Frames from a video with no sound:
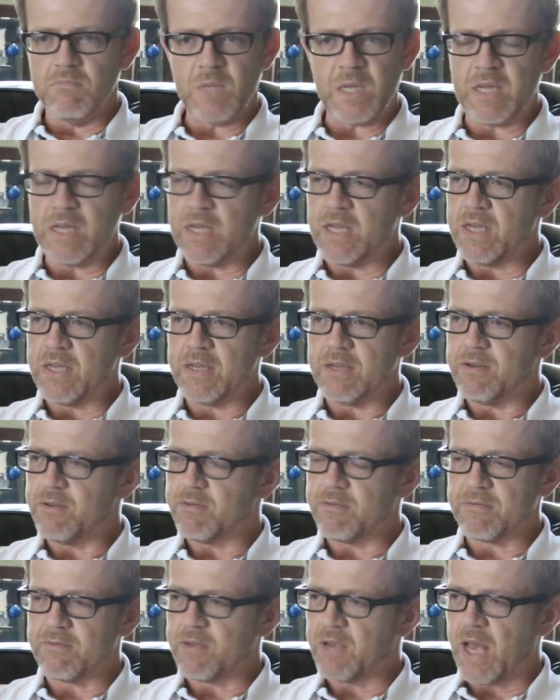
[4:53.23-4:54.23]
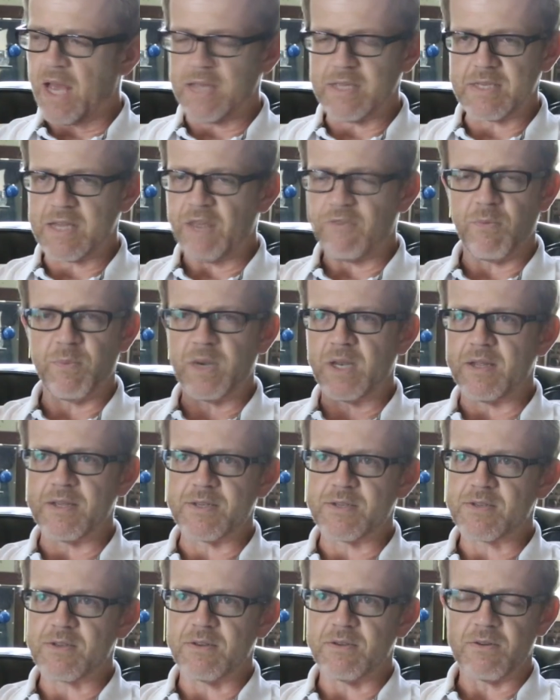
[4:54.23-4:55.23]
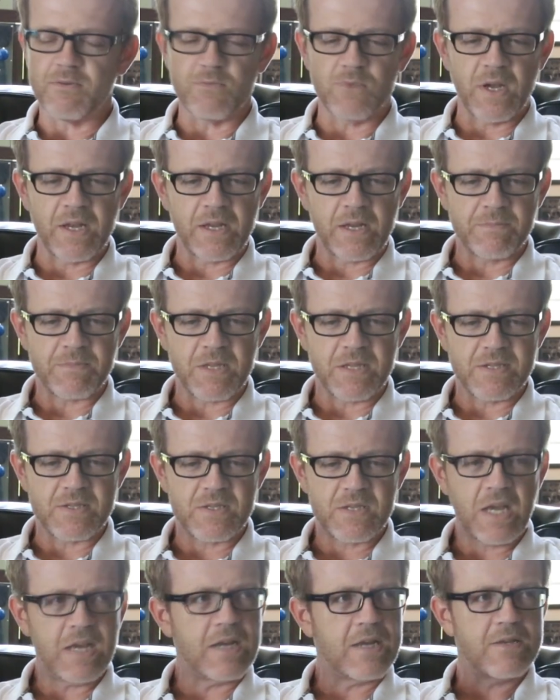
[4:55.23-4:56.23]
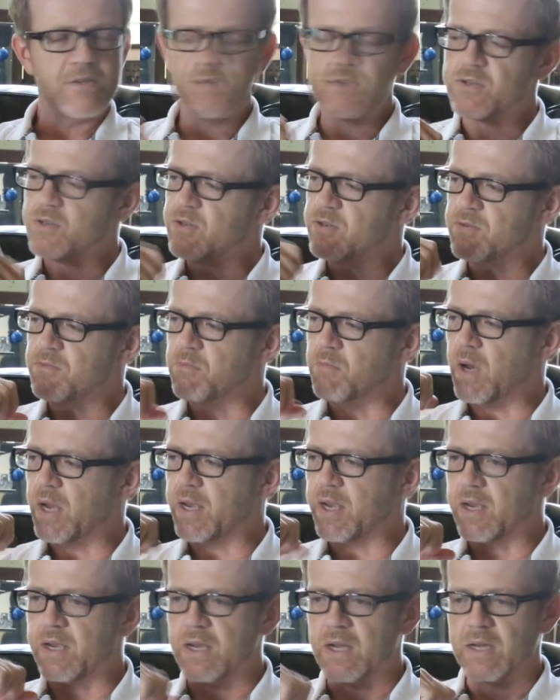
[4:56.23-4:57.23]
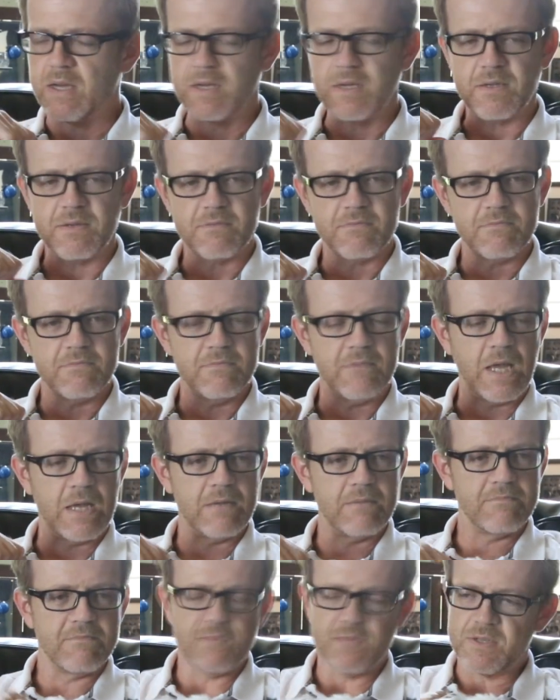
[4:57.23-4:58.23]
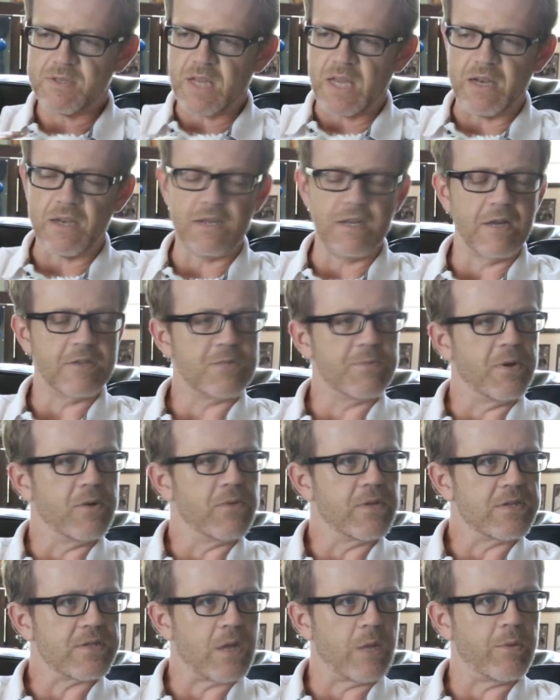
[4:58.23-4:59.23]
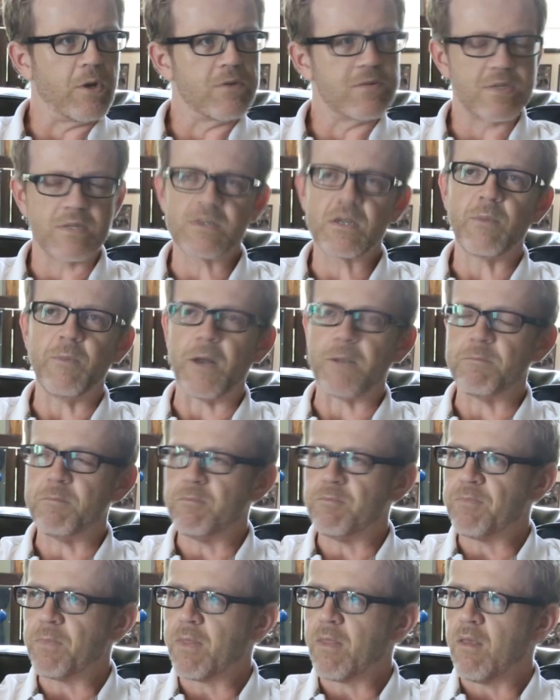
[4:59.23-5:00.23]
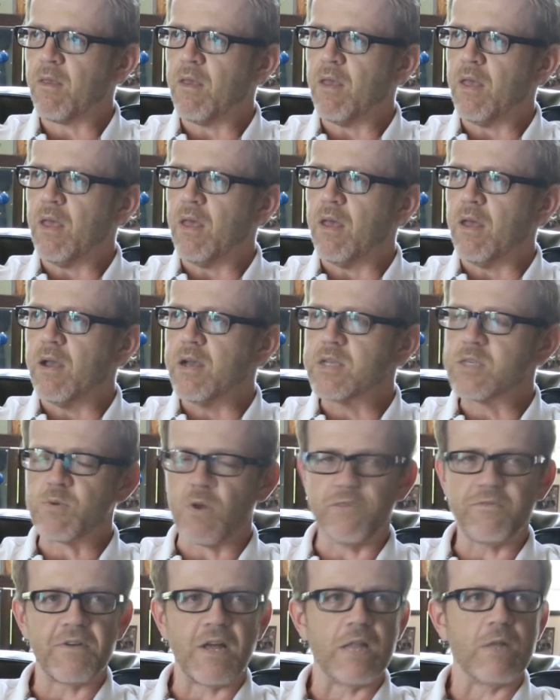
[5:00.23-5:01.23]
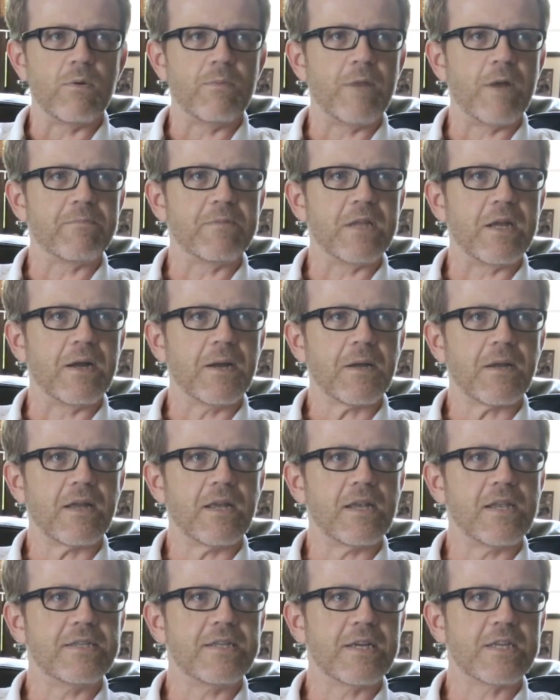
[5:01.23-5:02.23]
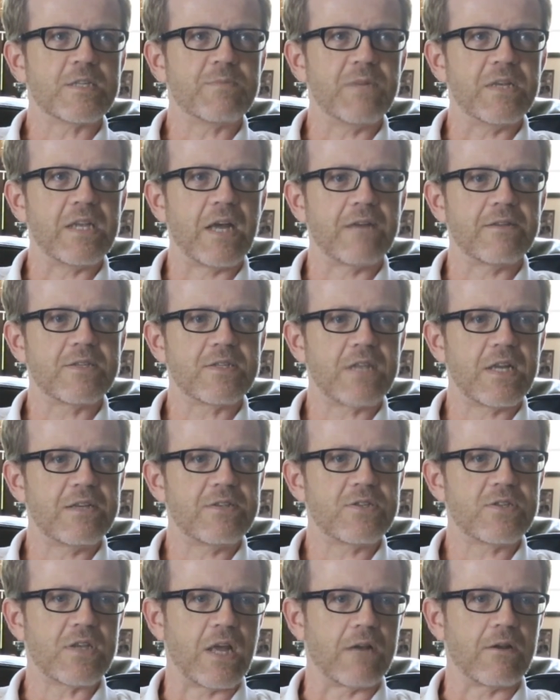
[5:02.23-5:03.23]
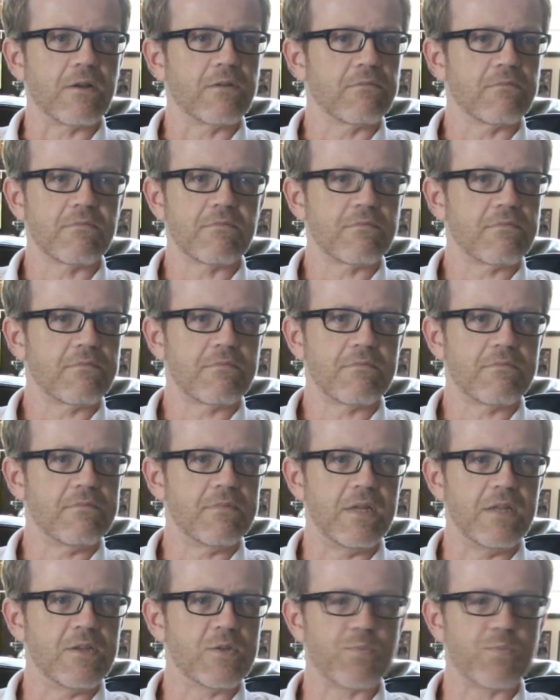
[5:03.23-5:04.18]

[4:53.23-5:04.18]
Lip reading: he, as everybody's running up to the stage, Mike just kind of nudged me with his elbow and says, "Come on." So I follow him up there, and he takes me down stage center in